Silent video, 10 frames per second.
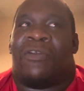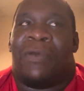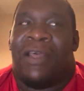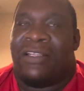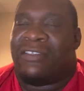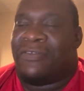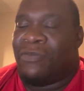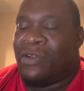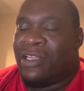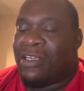repetitive
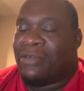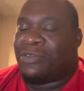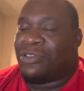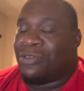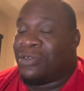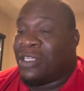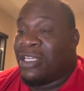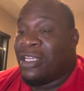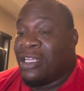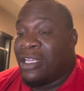when it comes to
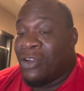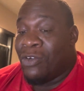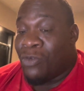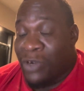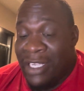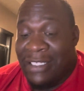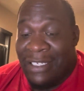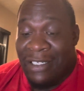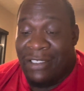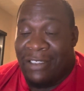
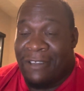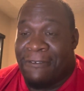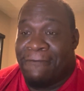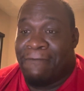reteaching